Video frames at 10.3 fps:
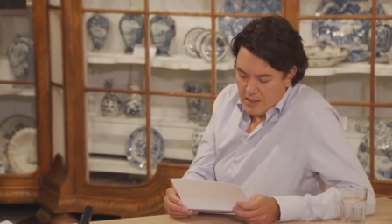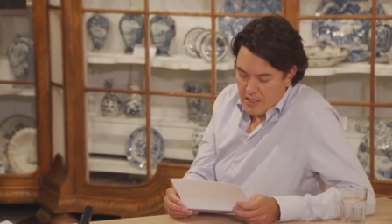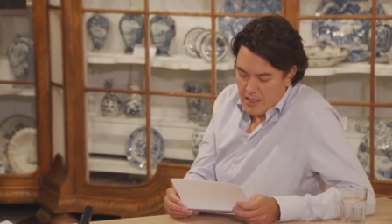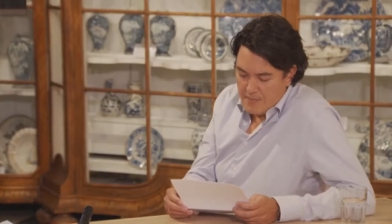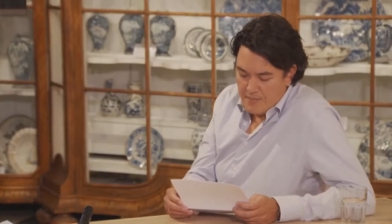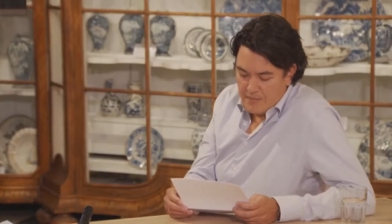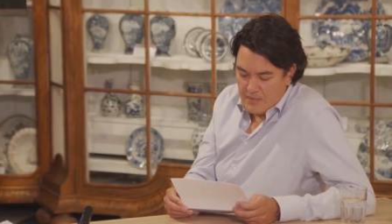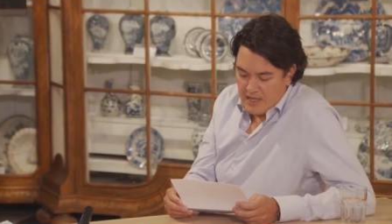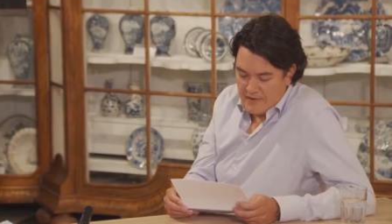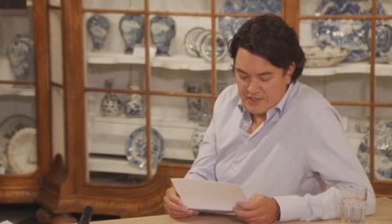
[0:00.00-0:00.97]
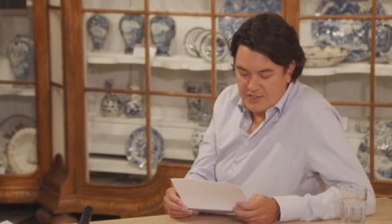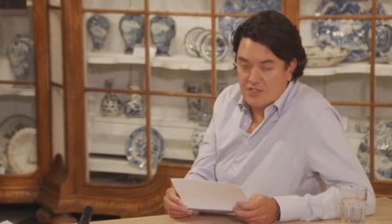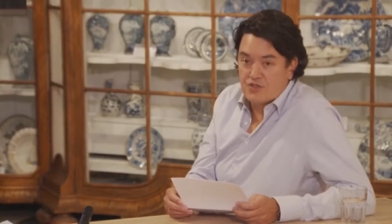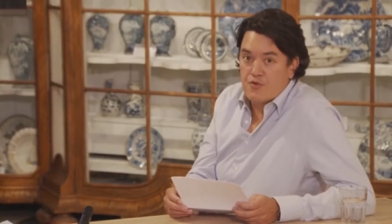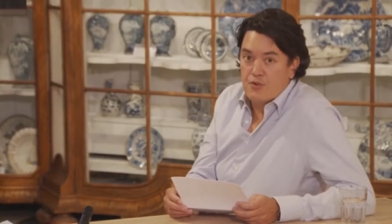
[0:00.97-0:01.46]
Um, and this is
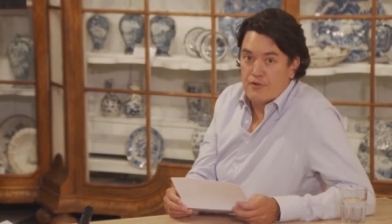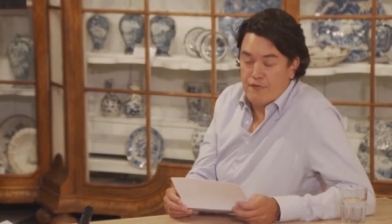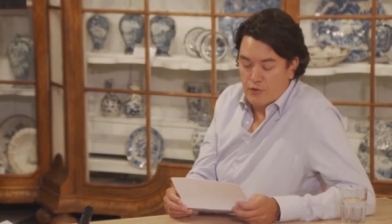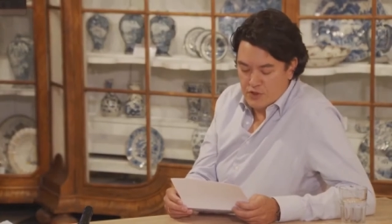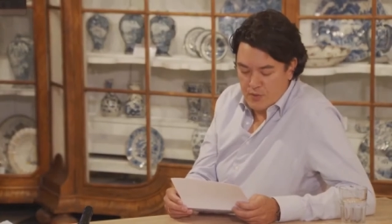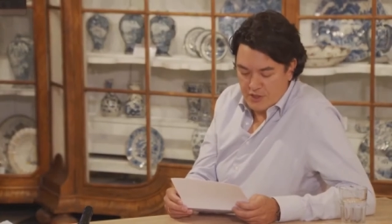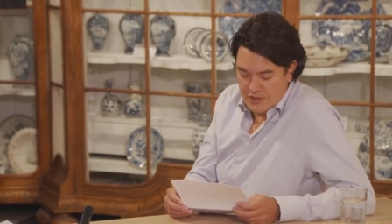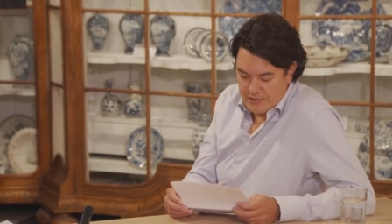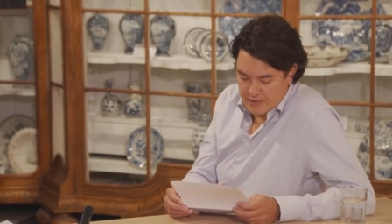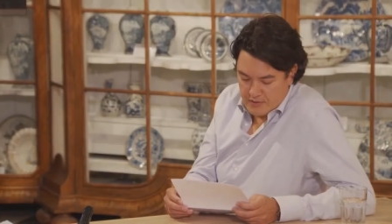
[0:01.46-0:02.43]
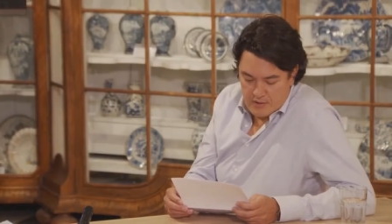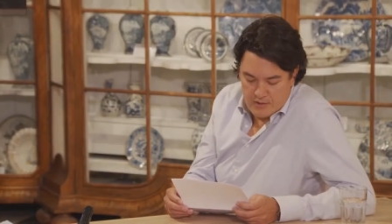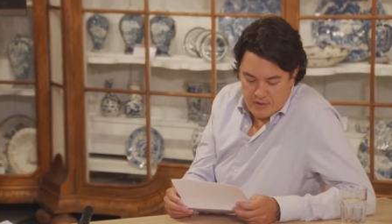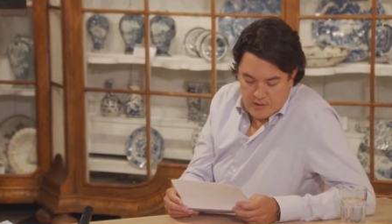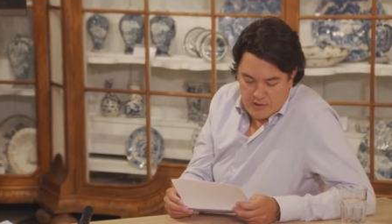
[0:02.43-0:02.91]
a true or false question.
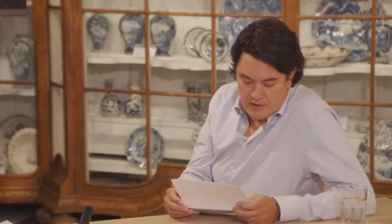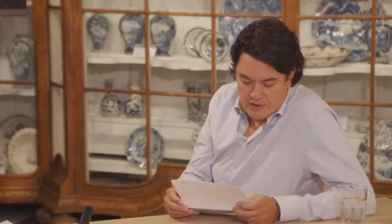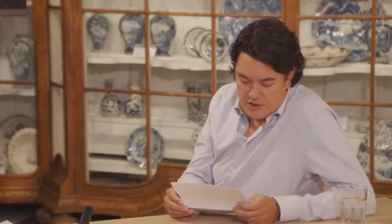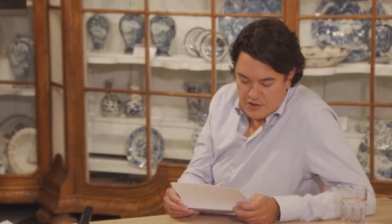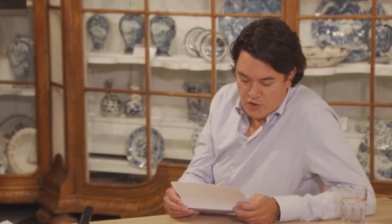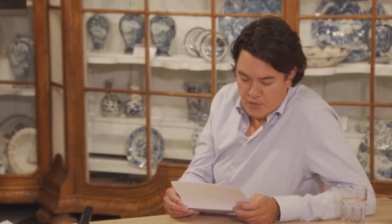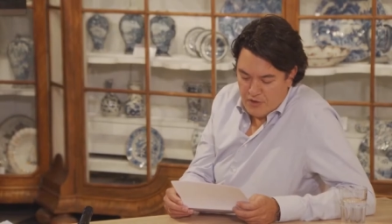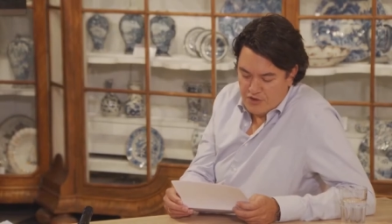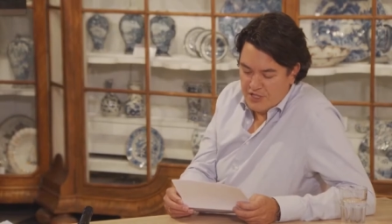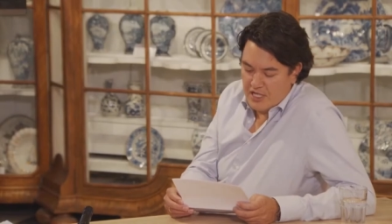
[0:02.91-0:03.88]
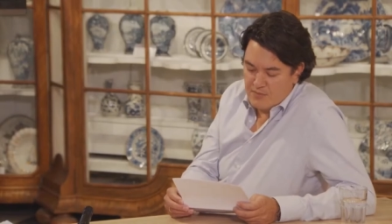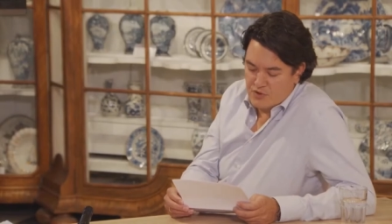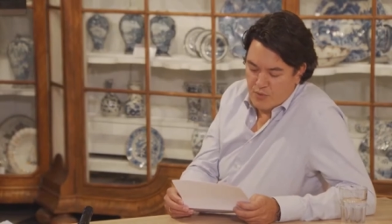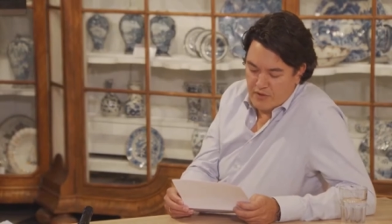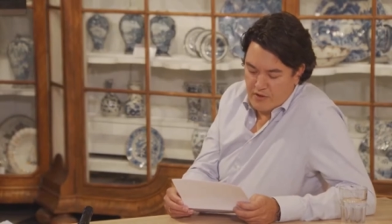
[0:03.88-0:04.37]
The two
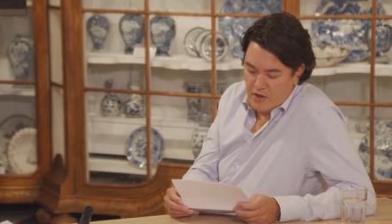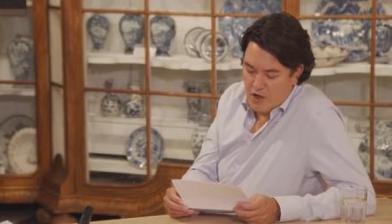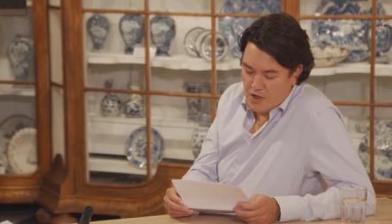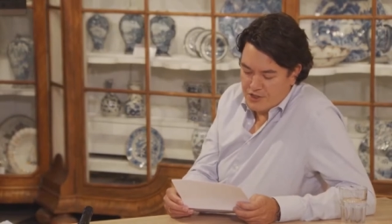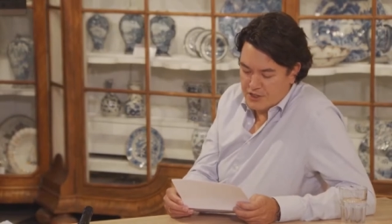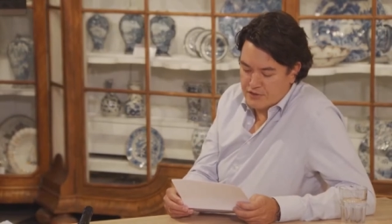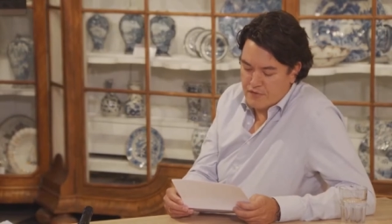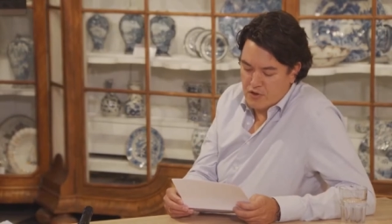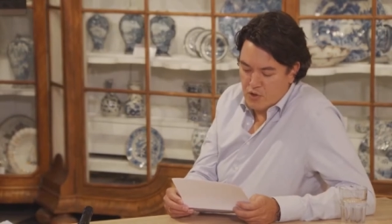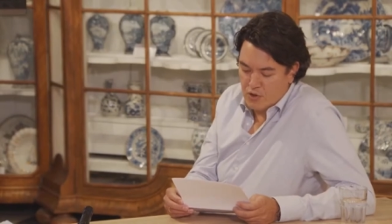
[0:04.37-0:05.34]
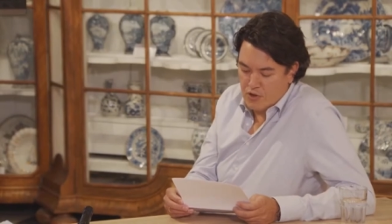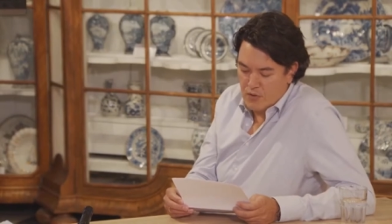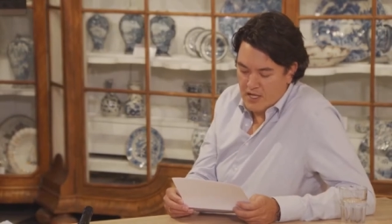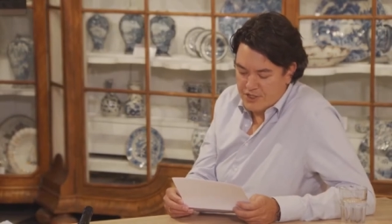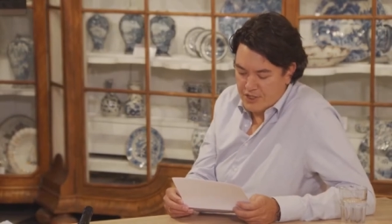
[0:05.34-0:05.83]
museums with the largest Van Gogh
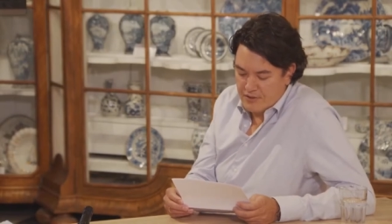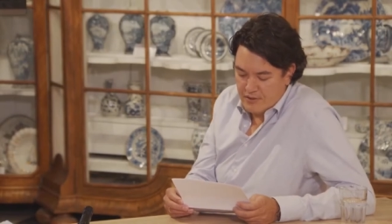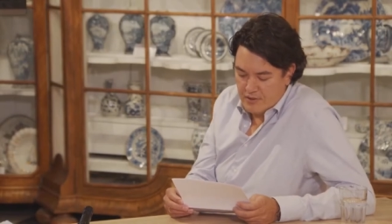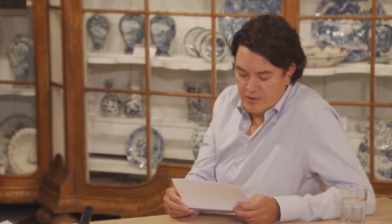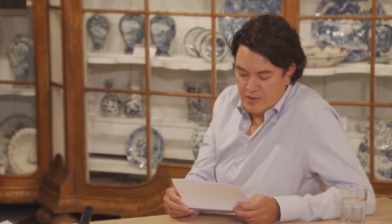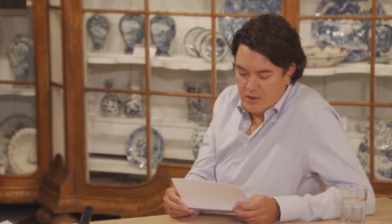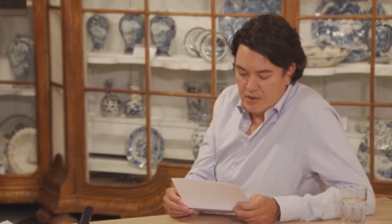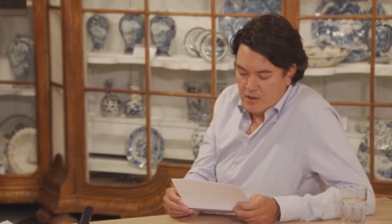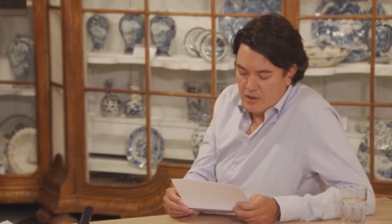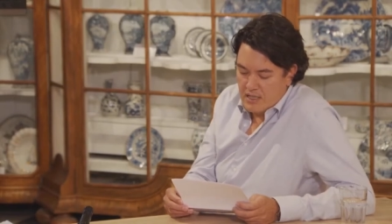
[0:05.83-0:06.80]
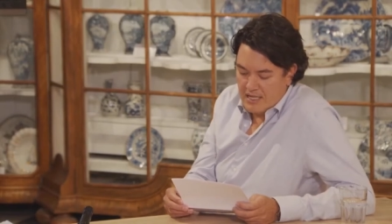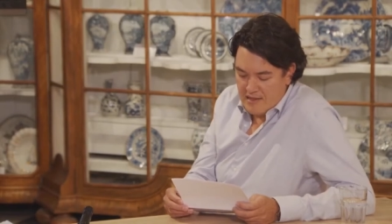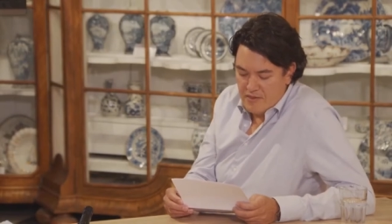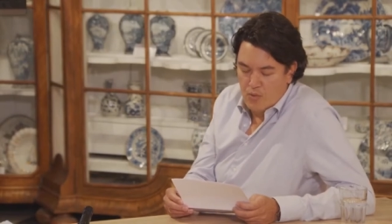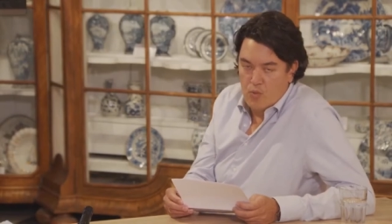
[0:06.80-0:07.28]
collection
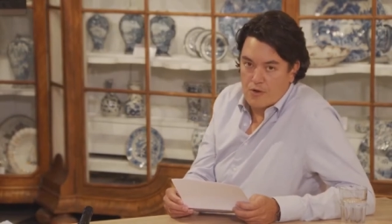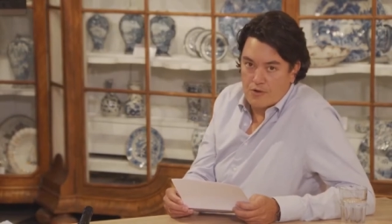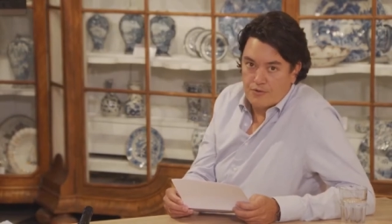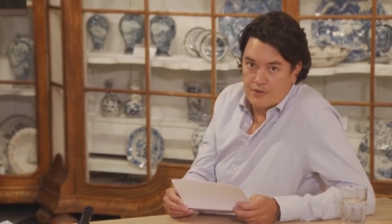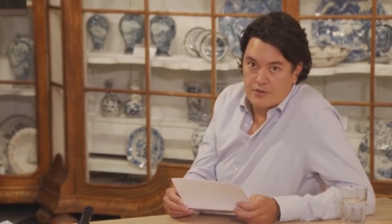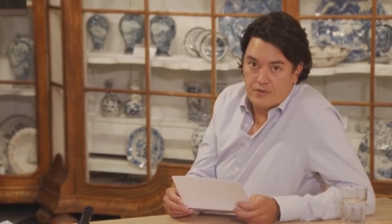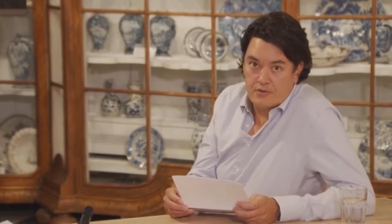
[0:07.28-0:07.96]
in the world